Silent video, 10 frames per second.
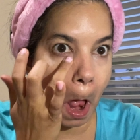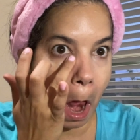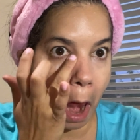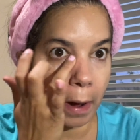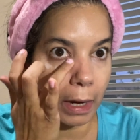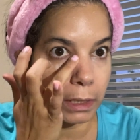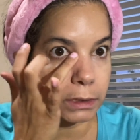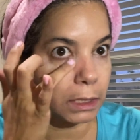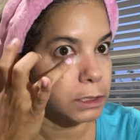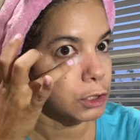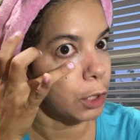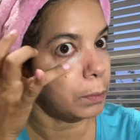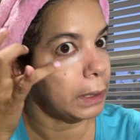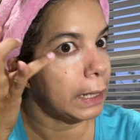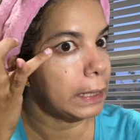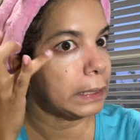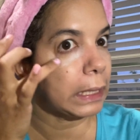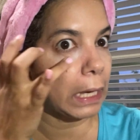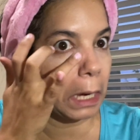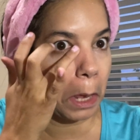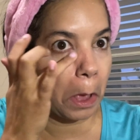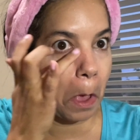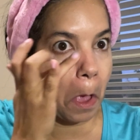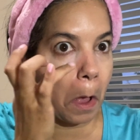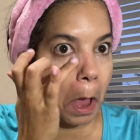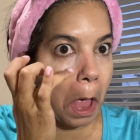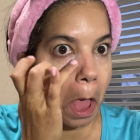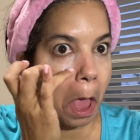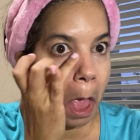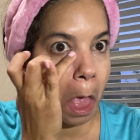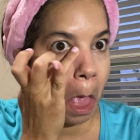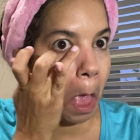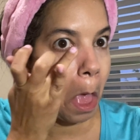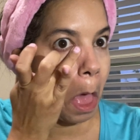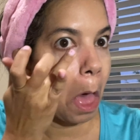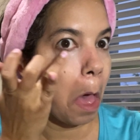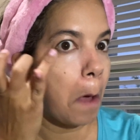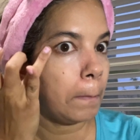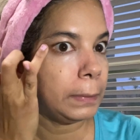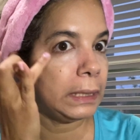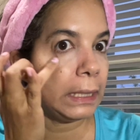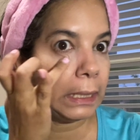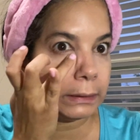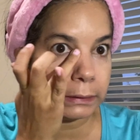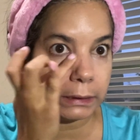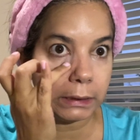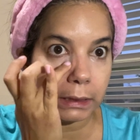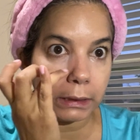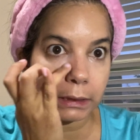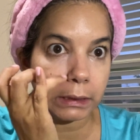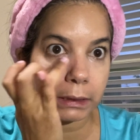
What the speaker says: and then it's gonna start blending it. Okay, blending it,